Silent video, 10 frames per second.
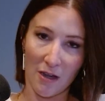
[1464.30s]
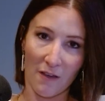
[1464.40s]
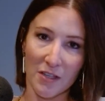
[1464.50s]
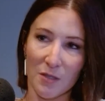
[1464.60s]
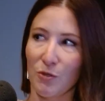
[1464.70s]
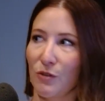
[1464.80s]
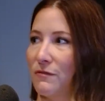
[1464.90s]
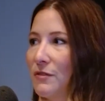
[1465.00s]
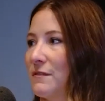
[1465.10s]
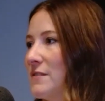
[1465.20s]
of this
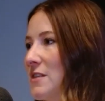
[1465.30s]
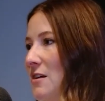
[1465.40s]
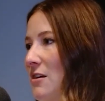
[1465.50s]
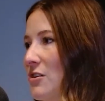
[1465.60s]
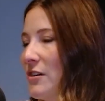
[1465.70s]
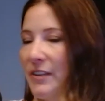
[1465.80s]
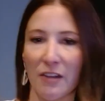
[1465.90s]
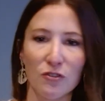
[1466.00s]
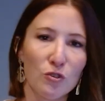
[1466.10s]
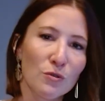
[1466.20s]
beautiful field
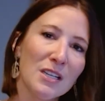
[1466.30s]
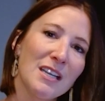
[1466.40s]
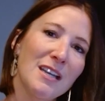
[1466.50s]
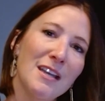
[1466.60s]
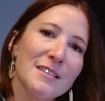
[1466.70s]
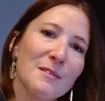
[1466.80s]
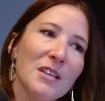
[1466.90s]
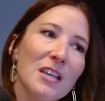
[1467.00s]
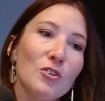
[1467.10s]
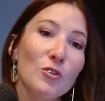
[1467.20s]
and trees. I'm
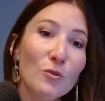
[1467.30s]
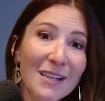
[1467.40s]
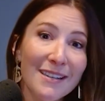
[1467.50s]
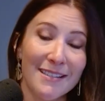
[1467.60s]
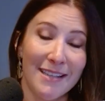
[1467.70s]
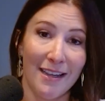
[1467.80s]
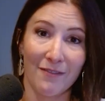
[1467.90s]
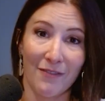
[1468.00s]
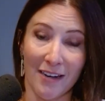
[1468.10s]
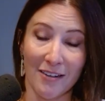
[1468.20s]
like, you need to take
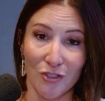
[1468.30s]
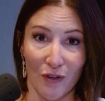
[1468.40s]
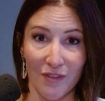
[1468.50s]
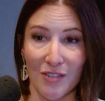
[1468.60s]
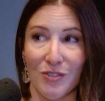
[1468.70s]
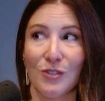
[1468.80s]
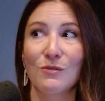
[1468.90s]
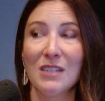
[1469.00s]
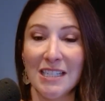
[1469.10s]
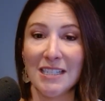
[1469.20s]
advantage of this. You
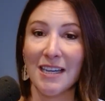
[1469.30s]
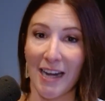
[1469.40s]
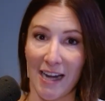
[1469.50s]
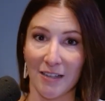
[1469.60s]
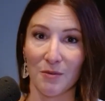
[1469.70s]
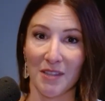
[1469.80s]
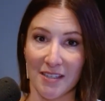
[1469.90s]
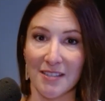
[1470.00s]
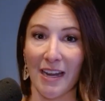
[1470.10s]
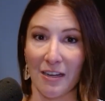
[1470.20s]
need to connect with
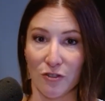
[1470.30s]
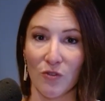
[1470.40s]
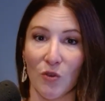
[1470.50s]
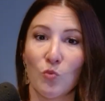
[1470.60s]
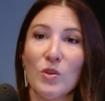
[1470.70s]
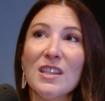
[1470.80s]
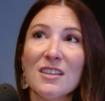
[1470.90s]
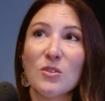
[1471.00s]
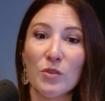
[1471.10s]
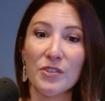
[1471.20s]
this nature.
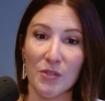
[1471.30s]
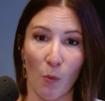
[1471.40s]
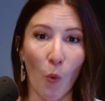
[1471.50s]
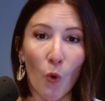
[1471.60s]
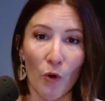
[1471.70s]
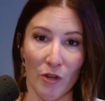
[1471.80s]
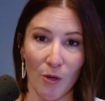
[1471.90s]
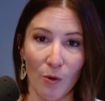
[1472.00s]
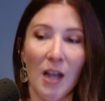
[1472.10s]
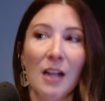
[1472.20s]
This will support
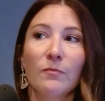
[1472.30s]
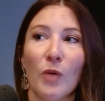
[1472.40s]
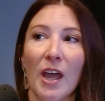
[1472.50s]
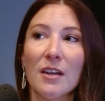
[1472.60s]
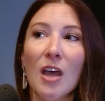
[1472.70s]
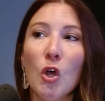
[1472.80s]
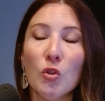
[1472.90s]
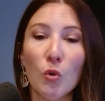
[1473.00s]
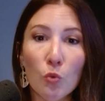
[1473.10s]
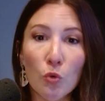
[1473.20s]
you, right?
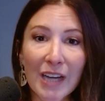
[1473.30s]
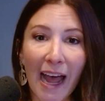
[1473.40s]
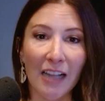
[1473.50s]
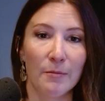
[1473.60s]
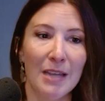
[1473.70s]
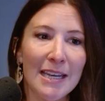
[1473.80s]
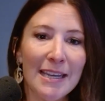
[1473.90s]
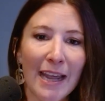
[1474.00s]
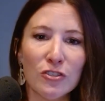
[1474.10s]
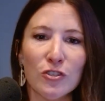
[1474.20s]
The wood element,
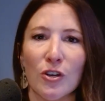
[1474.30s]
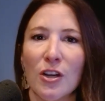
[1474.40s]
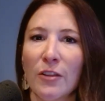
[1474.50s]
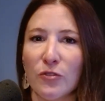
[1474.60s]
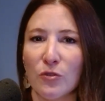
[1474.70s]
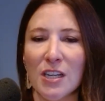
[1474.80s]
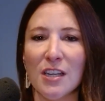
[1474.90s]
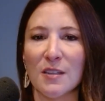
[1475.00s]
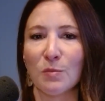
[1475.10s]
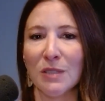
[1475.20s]
nature,
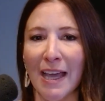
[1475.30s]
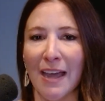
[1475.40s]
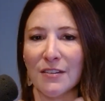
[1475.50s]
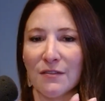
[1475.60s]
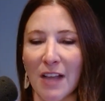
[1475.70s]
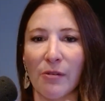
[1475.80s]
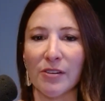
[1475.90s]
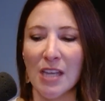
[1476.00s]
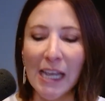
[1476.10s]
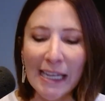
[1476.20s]
trees, plants,
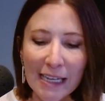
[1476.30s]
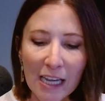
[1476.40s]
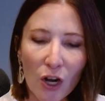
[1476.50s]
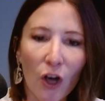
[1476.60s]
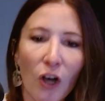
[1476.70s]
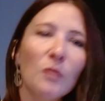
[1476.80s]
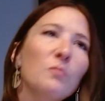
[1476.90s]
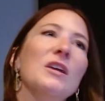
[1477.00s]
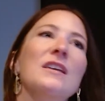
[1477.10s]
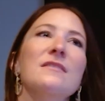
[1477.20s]
flowers, it all
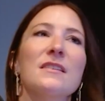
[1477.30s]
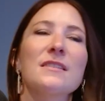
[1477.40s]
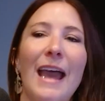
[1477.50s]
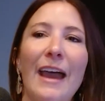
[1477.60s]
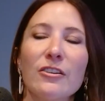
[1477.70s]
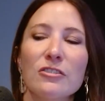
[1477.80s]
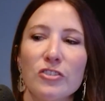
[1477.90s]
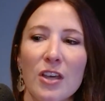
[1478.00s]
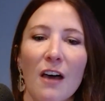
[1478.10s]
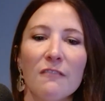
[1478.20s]
brings this
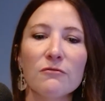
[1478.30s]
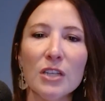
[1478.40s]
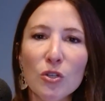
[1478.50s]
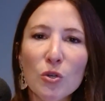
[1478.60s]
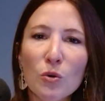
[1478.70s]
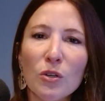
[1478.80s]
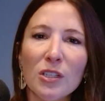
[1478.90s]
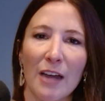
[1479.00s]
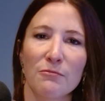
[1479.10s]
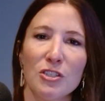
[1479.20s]
energy of renewal
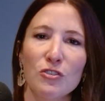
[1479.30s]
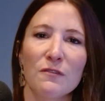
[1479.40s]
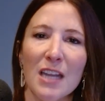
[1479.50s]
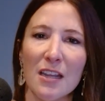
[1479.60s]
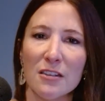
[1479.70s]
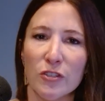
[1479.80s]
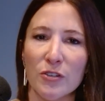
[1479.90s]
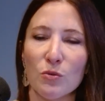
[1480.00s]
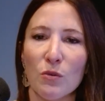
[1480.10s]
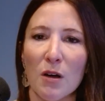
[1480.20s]
and rejuvenation
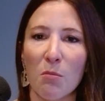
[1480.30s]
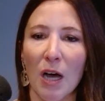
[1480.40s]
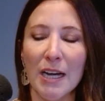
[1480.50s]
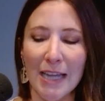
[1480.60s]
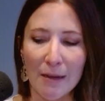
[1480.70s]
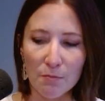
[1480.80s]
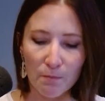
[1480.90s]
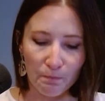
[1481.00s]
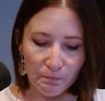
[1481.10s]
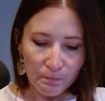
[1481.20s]
to our body and
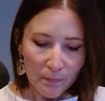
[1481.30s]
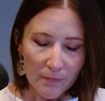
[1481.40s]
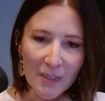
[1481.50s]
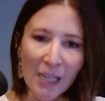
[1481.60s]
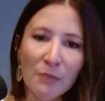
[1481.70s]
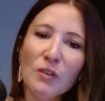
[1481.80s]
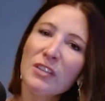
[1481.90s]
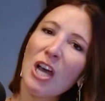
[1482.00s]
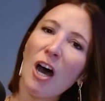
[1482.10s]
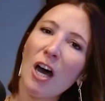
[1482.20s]

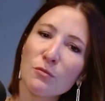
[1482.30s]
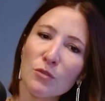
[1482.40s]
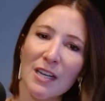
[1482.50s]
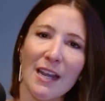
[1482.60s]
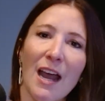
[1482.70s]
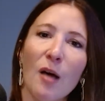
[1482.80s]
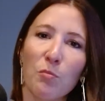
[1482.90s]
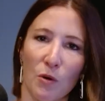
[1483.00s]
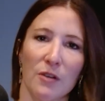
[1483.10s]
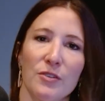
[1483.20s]
moving onward and
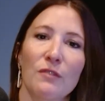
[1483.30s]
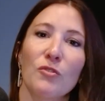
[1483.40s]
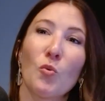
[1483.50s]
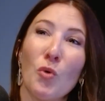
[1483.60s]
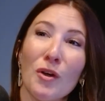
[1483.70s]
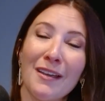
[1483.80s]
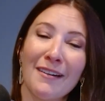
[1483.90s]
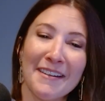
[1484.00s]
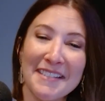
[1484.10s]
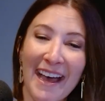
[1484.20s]
upward. So if you're working
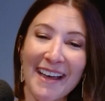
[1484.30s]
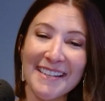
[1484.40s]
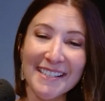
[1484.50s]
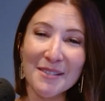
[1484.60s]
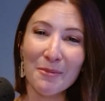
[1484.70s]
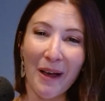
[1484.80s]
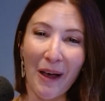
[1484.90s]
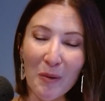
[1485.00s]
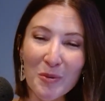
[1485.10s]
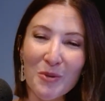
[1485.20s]
on a task, this will
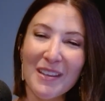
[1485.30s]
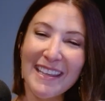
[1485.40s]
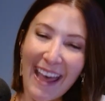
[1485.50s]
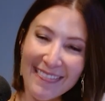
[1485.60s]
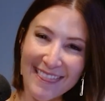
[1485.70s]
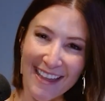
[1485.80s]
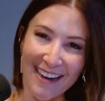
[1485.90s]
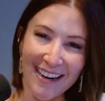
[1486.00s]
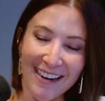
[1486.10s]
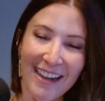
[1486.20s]
help you get
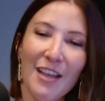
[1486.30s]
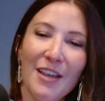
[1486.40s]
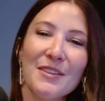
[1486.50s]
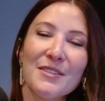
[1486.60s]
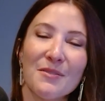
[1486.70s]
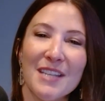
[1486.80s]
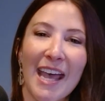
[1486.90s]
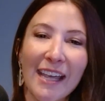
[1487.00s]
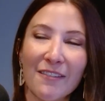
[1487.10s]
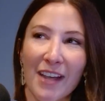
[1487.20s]
there. So
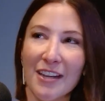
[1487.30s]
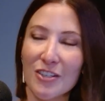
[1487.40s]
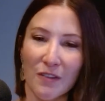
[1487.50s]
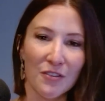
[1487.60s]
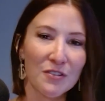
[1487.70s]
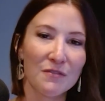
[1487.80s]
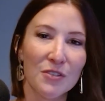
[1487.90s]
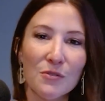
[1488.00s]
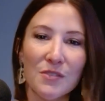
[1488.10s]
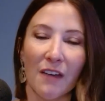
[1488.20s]
take advantage of those
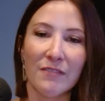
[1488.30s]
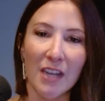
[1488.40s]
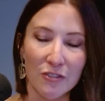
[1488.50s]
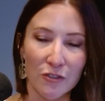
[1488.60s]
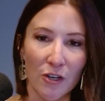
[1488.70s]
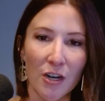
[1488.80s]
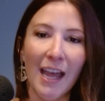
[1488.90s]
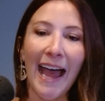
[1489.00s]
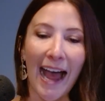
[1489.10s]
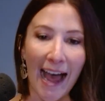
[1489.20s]
views of nature
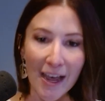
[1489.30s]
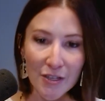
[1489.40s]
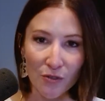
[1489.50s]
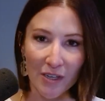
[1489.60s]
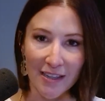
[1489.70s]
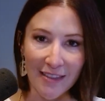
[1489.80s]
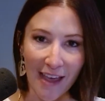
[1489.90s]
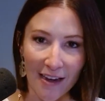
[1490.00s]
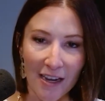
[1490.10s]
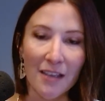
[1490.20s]
as you're in
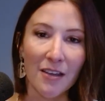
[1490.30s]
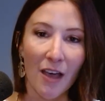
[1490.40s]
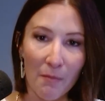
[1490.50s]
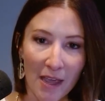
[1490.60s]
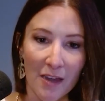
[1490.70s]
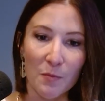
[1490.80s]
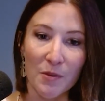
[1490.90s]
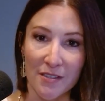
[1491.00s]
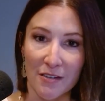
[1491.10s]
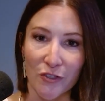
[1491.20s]
that command
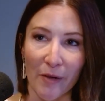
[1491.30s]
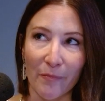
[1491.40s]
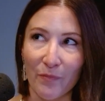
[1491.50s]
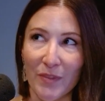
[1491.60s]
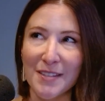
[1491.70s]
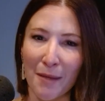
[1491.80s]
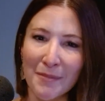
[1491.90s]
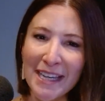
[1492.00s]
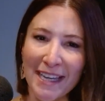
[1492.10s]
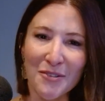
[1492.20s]
position.
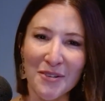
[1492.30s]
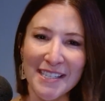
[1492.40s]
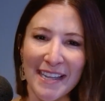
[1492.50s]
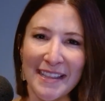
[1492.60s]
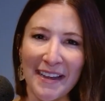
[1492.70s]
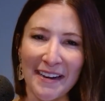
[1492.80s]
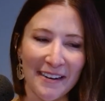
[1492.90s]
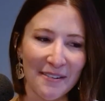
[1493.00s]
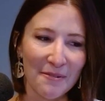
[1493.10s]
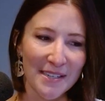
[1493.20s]
Something interesting that
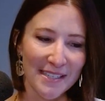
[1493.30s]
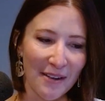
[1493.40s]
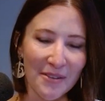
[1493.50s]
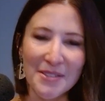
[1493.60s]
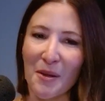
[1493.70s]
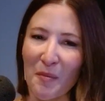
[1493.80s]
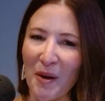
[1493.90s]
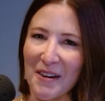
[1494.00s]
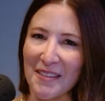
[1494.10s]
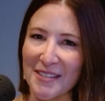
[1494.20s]
was also
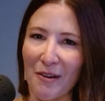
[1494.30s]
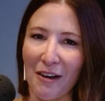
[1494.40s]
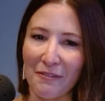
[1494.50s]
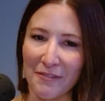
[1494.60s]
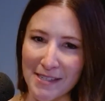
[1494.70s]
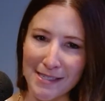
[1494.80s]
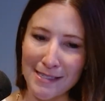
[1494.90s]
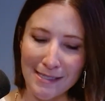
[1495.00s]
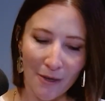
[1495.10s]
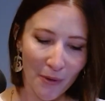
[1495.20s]
part of this
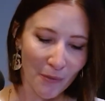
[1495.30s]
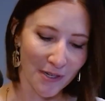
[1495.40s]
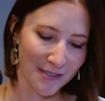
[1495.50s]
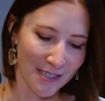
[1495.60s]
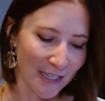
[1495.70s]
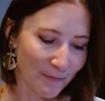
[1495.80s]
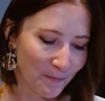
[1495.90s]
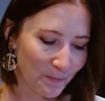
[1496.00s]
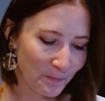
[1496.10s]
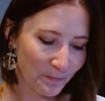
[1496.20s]
office that we worked on
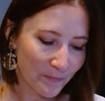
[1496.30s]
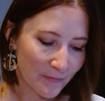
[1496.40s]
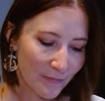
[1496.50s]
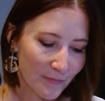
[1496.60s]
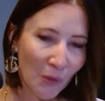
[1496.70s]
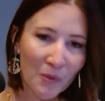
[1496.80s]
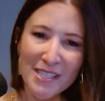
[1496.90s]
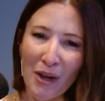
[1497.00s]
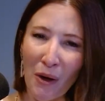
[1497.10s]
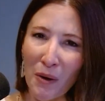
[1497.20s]
was
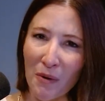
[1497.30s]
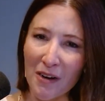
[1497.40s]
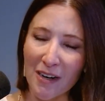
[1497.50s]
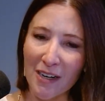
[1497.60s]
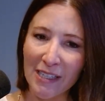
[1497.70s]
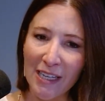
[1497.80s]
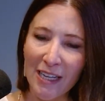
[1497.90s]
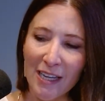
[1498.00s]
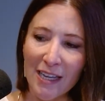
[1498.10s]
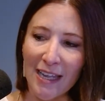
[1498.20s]
the artwork.
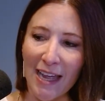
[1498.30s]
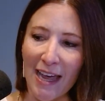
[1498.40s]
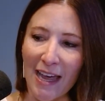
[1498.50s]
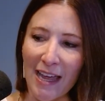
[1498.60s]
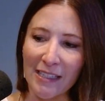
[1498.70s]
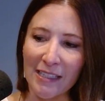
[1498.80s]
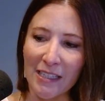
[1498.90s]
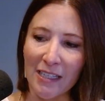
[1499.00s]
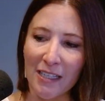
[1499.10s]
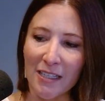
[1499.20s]
And
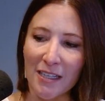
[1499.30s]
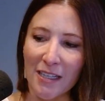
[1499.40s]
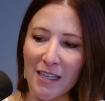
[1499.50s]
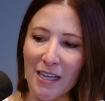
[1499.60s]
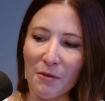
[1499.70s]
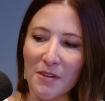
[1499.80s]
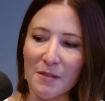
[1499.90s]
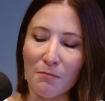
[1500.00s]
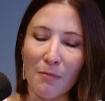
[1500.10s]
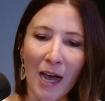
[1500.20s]
it was
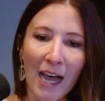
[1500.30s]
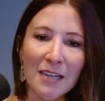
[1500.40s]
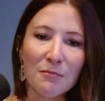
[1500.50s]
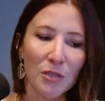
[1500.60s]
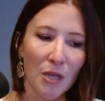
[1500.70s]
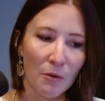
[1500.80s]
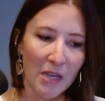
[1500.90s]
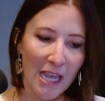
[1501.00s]
mind-blowing